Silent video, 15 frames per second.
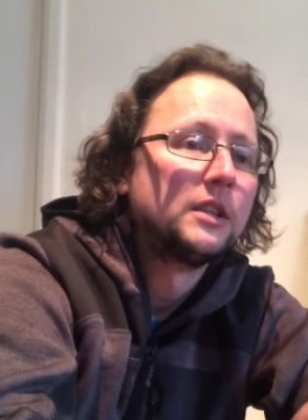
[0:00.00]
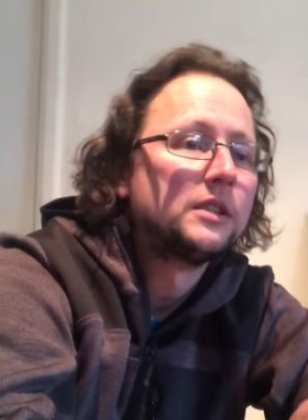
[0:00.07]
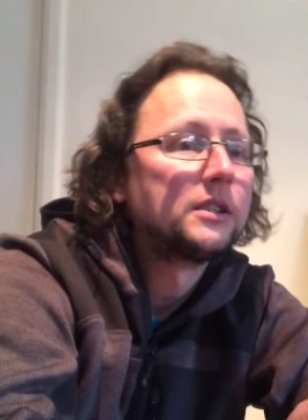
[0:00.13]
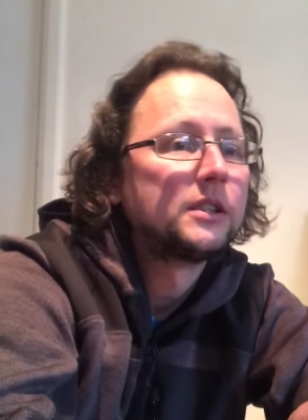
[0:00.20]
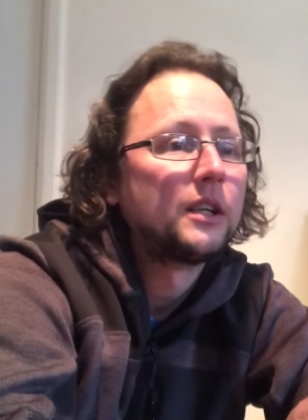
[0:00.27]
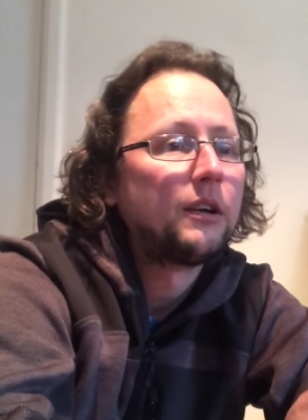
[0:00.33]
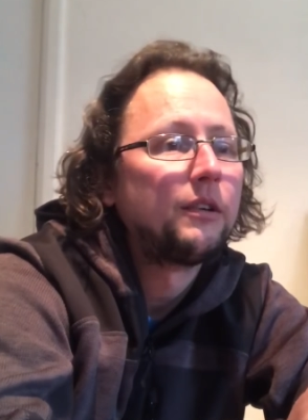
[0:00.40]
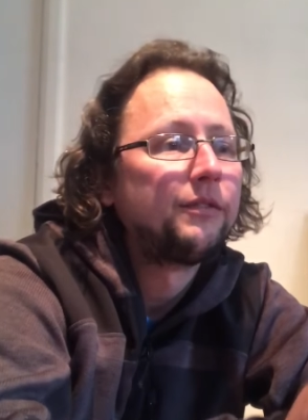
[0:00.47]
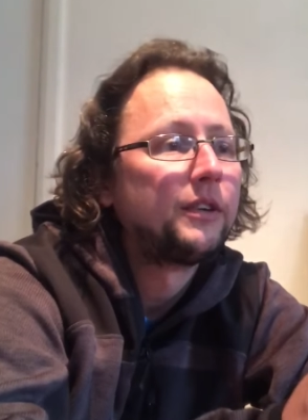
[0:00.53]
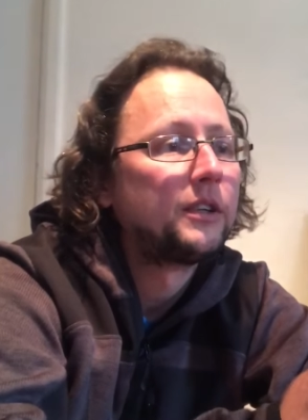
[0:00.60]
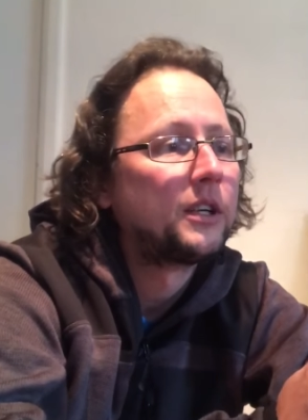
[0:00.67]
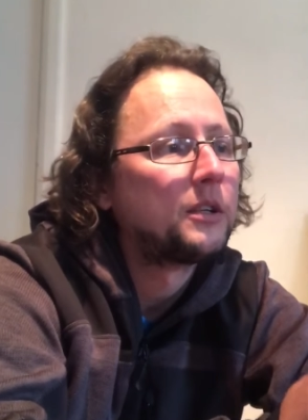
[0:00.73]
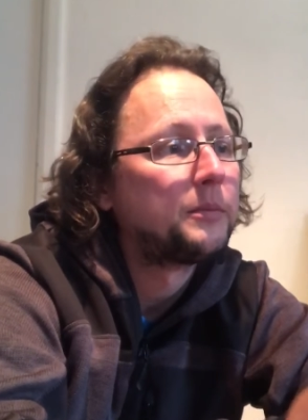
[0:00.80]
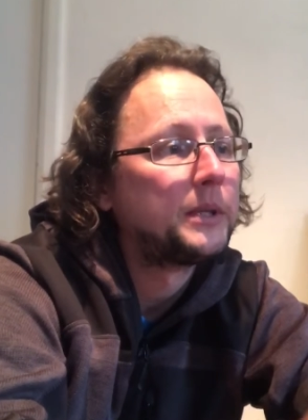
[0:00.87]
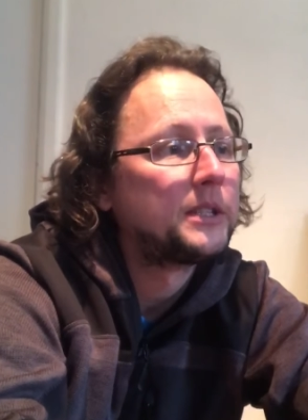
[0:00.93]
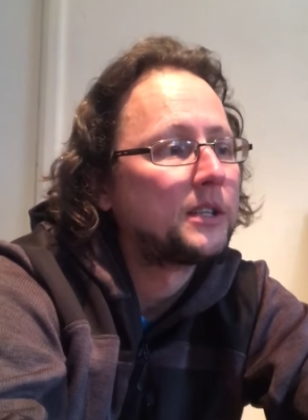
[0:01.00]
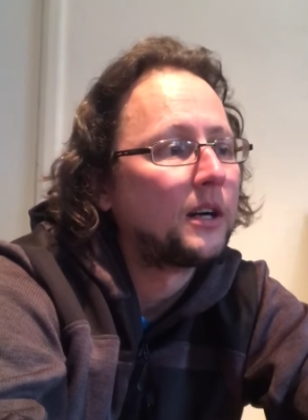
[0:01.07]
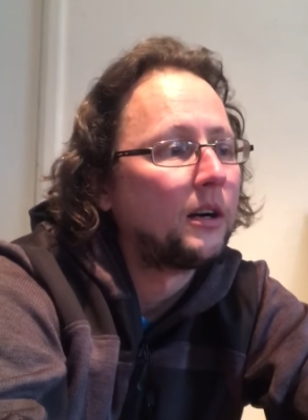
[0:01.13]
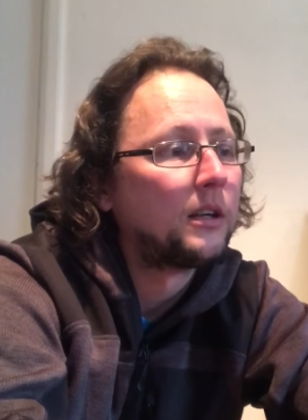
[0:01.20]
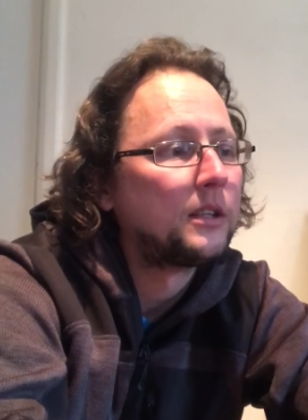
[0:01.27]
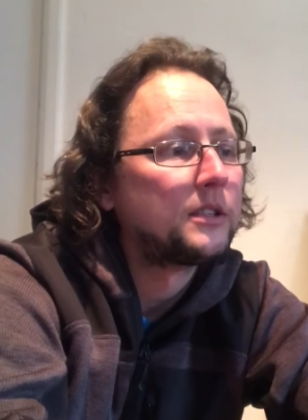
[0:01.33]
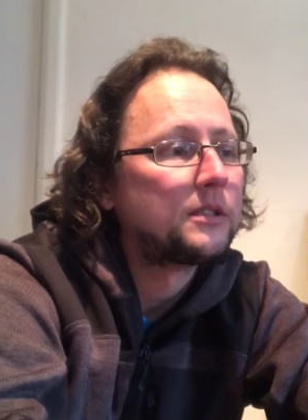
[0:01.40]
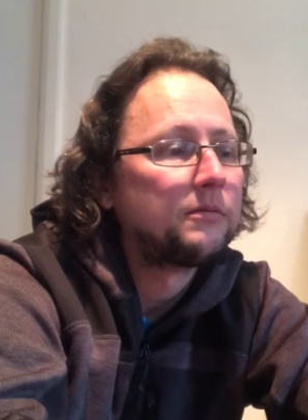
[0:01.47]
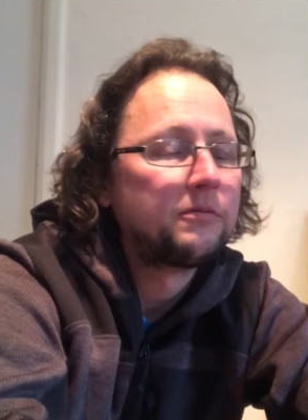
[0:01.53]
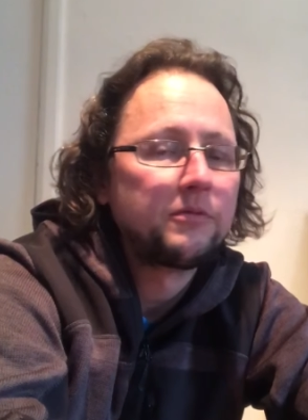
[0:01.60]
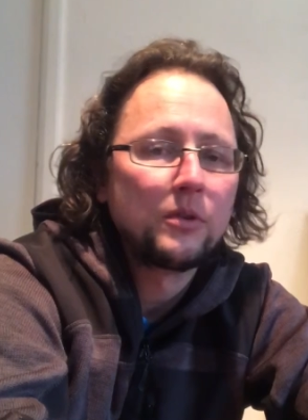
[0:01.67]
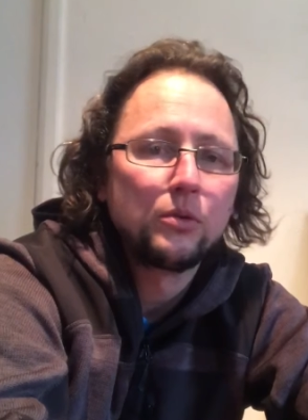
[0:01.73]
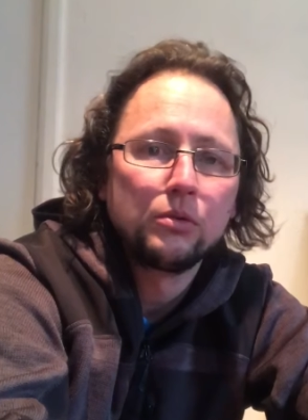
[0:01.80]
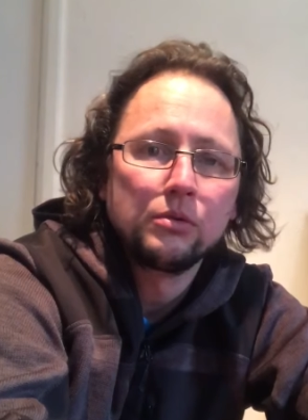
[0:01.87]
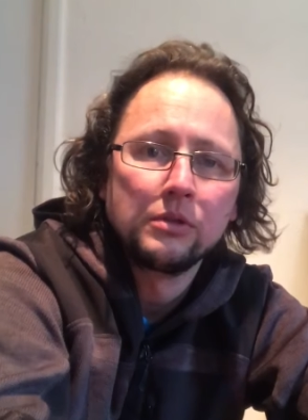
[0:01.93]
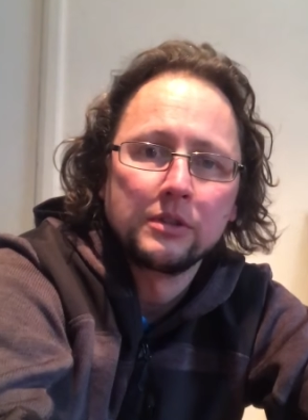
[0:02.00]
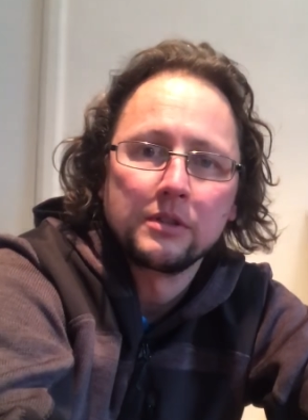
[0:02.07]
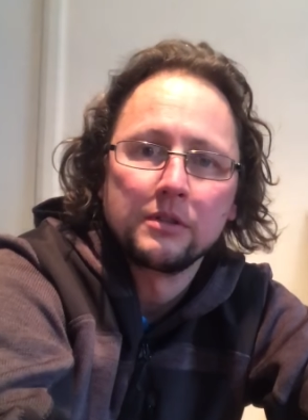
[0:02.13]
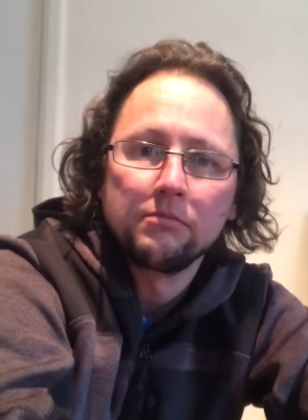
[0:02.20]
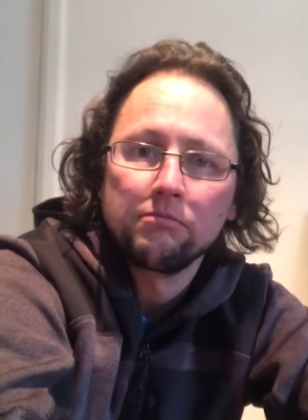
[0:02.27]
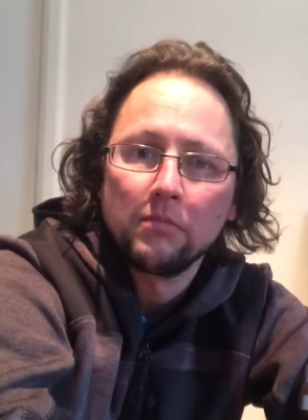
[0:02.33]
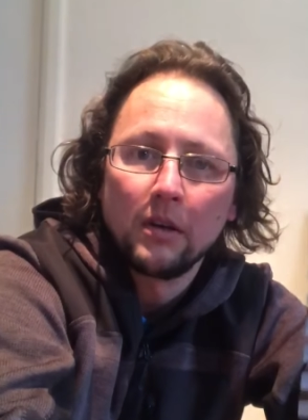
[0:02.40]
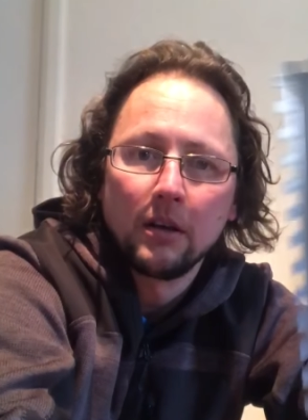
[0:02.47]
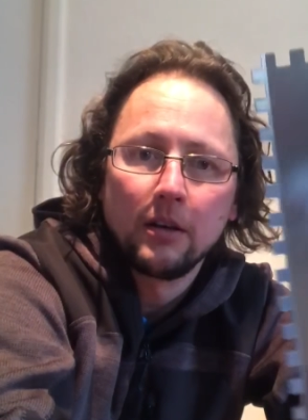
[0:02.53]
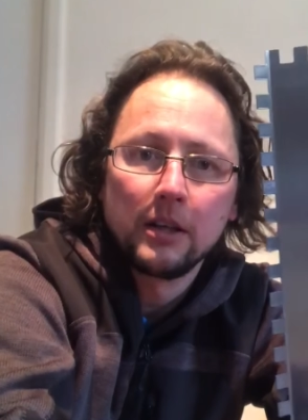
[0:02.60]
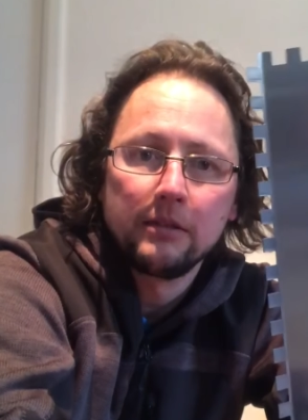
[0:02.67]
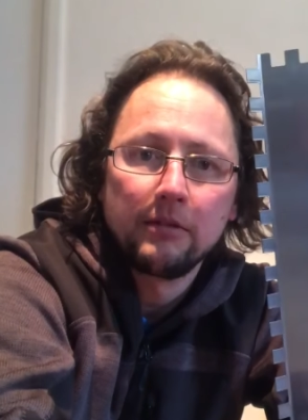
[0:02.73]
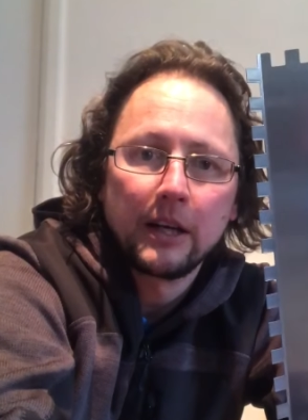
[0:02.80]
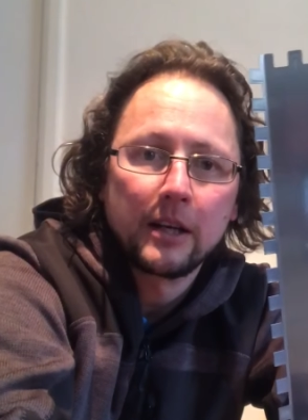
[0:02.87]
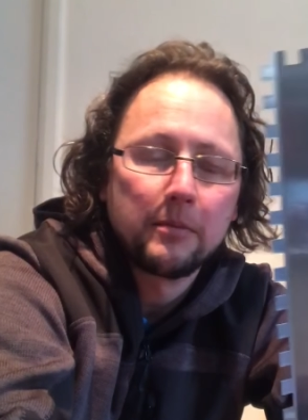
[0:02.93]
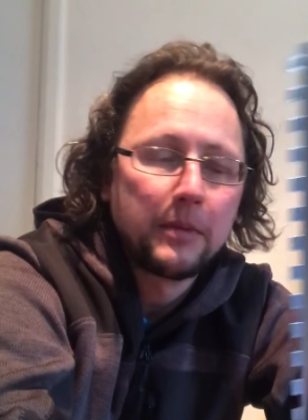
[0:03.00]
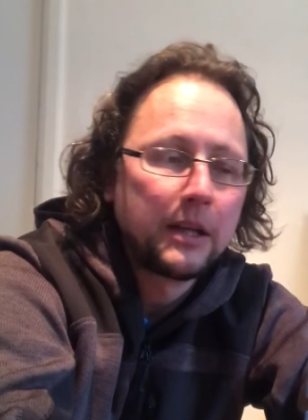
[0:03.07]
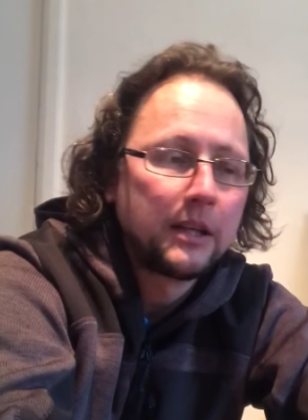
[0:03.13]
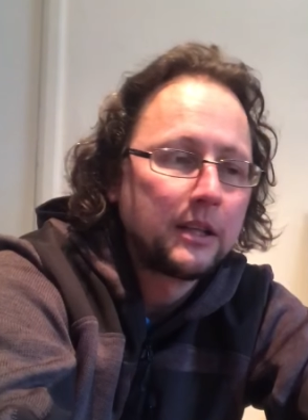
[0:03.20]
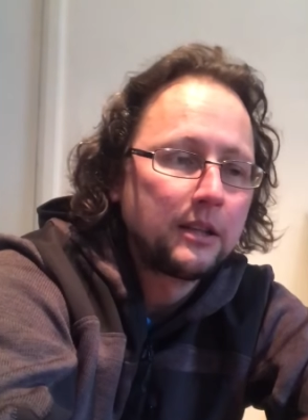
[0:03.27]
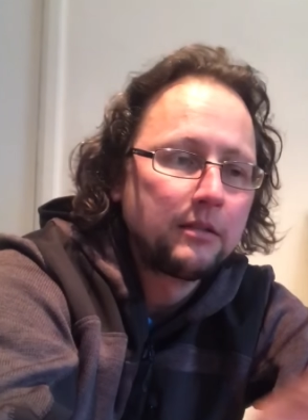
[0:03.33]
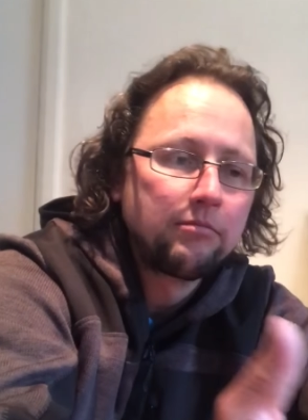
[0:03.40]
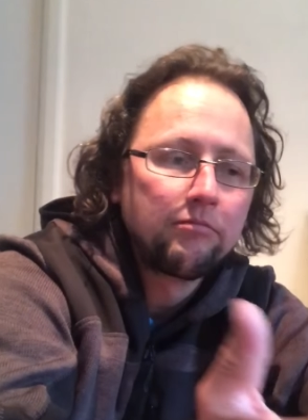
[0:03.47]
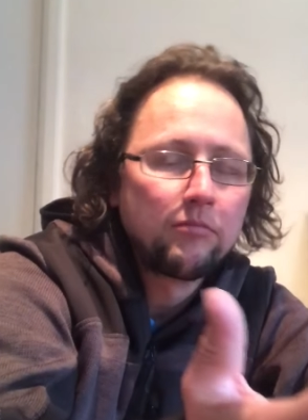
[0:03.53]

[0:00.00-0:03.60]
So if you're going to be tiling some floors, highly recommended.